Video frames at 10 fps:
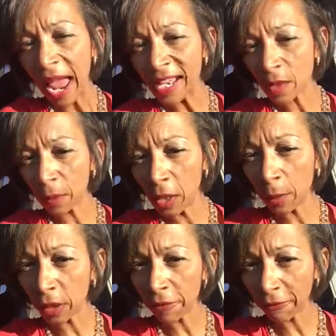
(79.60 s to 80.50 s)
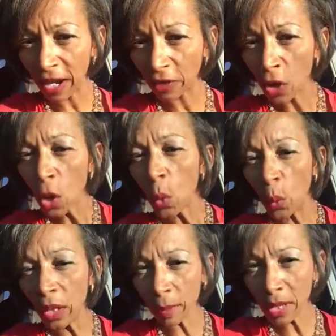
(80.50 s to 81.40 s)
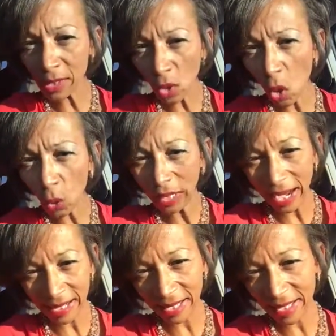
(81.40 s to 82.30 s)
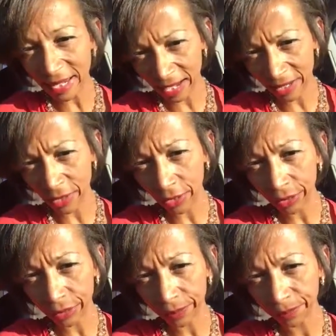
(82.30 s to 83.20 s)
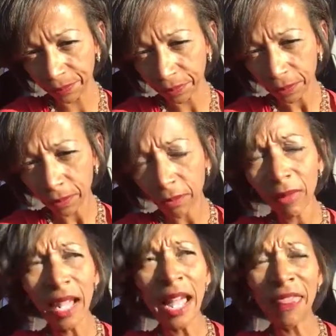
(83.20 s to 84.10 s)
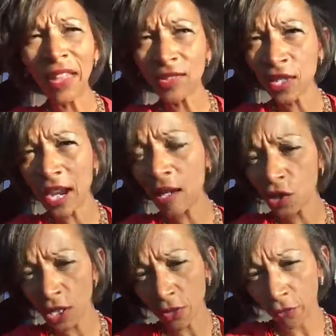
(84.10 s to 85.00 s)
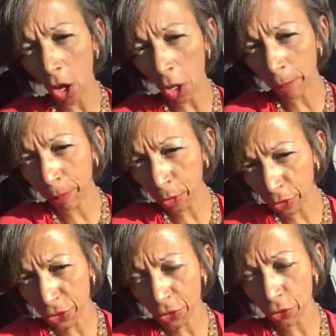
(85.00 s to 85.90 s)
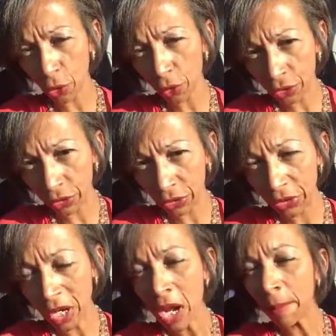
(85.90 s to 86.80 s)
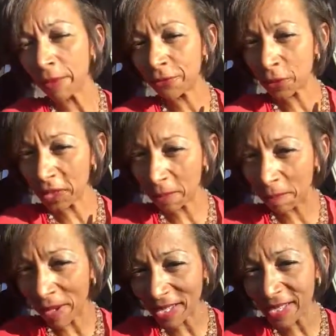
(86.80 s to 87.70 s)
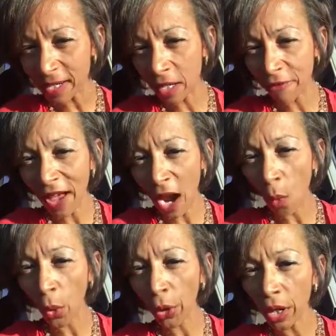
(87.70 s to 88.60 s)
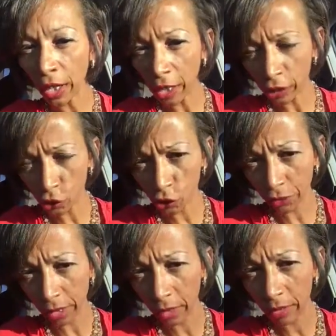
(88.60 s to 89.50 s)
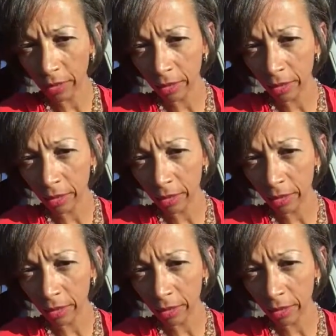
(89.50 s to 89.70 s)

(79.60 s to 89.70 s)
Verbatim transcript: as people of faith, we must hold a standard that's not just for our personal good, but for the best of our country